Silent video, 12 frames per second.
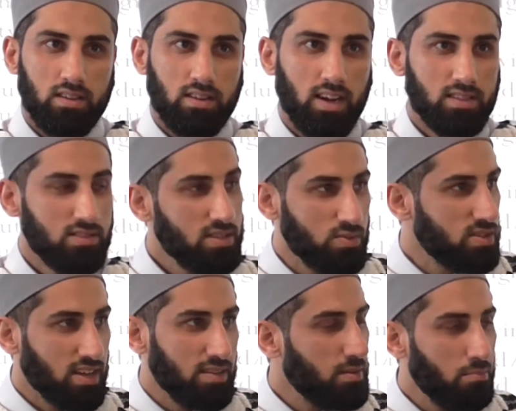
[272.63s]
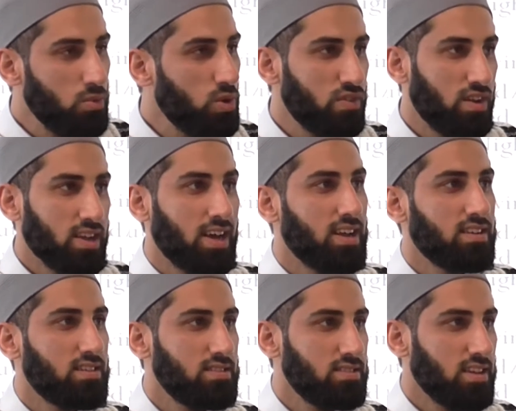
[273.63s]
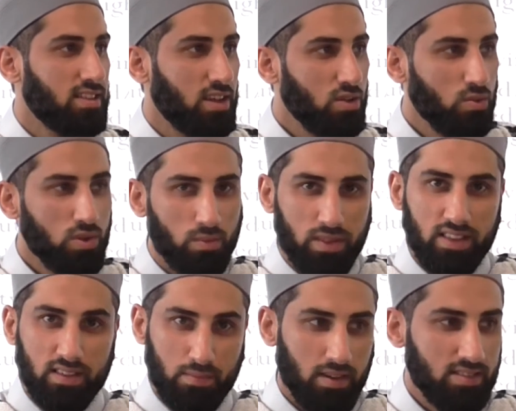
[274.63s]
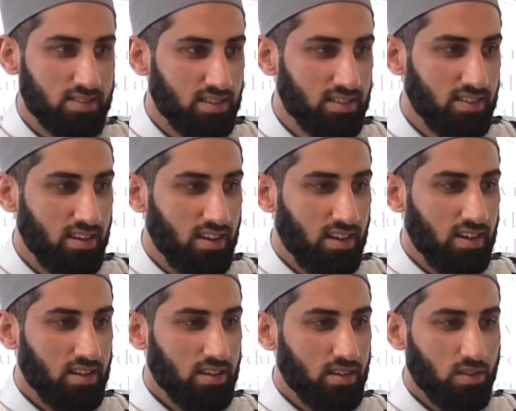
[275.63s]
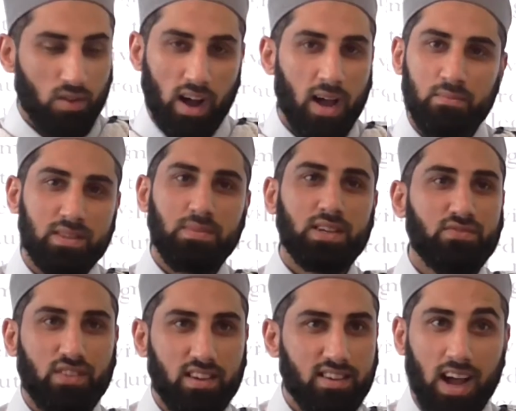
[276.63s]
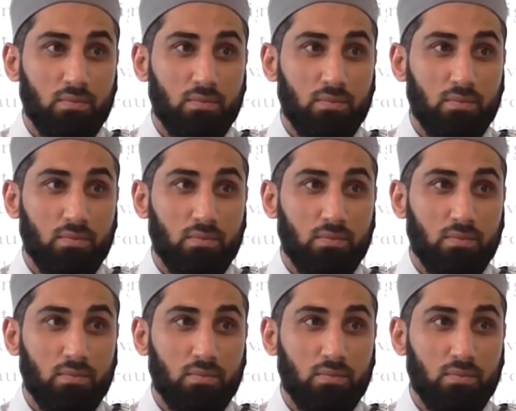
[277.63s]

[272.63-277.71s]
Right, so this was a beautiful characteristic that when you're with this person, I'm his best friend.